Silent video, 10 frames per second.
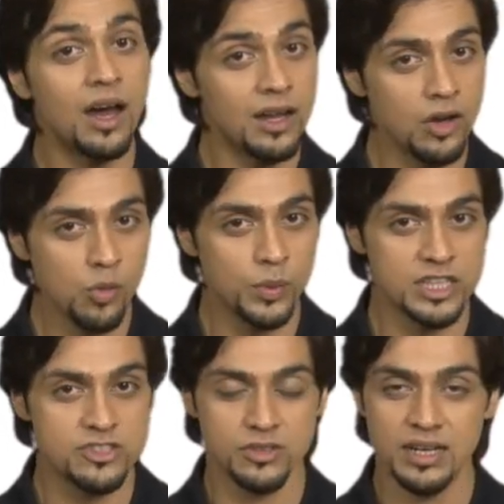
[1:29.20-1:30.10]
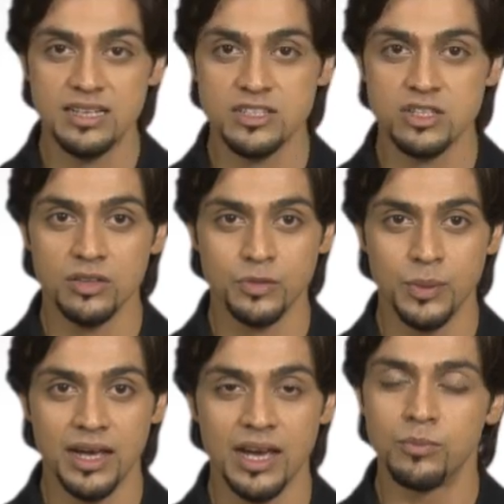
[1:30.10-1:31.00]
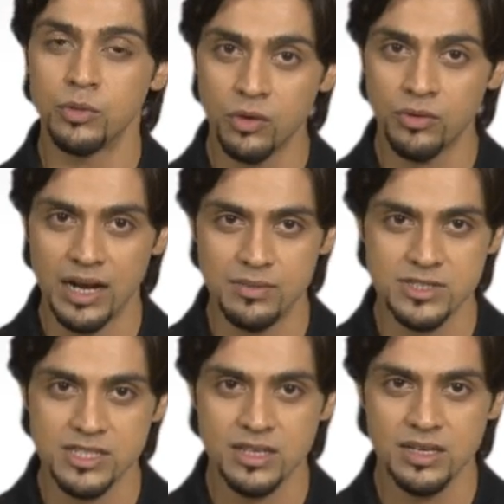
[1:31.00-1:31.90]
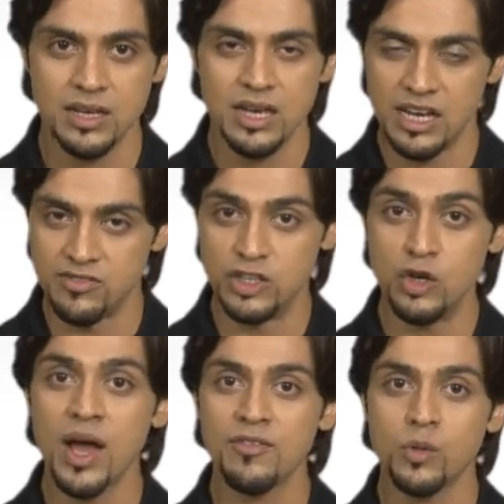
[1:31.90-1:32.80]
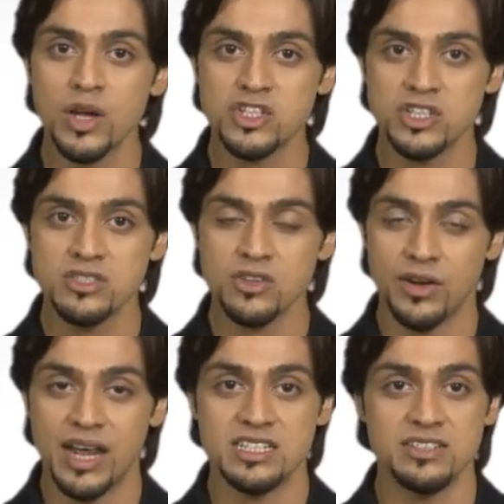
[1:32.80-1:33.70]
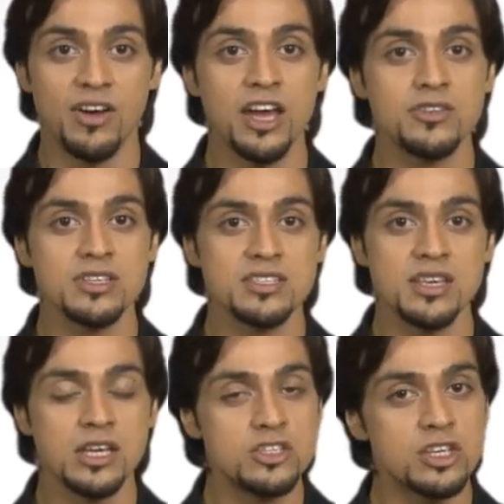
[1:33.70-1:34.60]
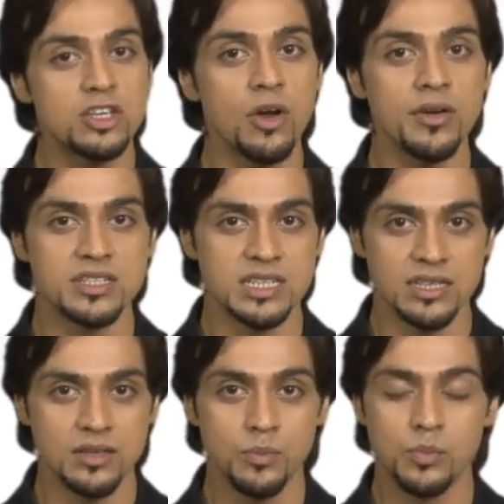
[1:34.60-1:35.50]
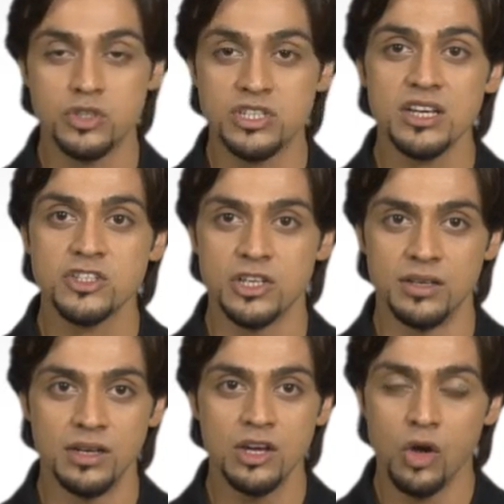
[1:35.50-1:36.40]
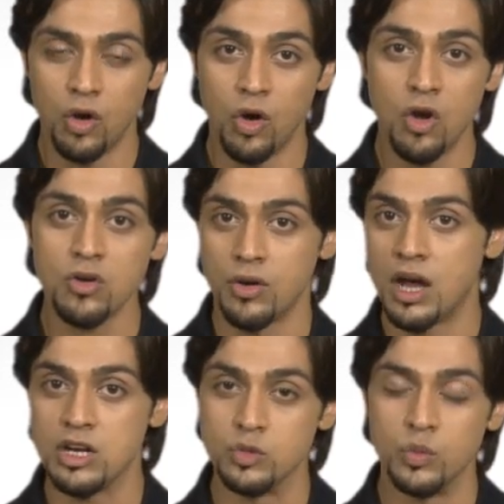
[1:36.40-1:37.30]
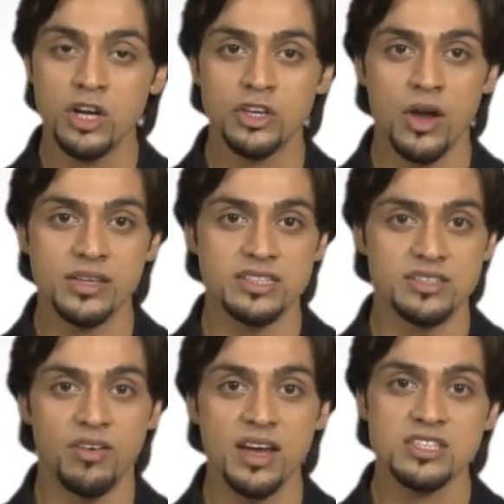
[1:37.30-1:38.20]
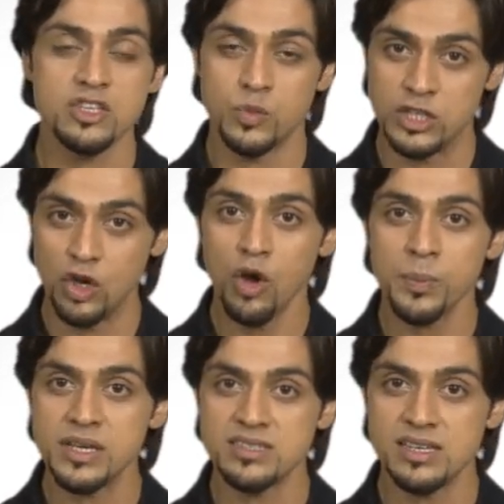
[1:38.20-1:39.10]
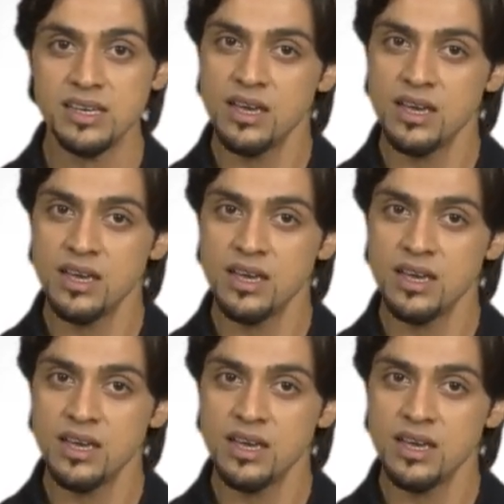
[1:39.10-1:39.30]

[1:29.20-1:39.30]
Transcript: along with its related software and programs. If you have questions on antivirus, security, protection or on how to work your other devices with your PC,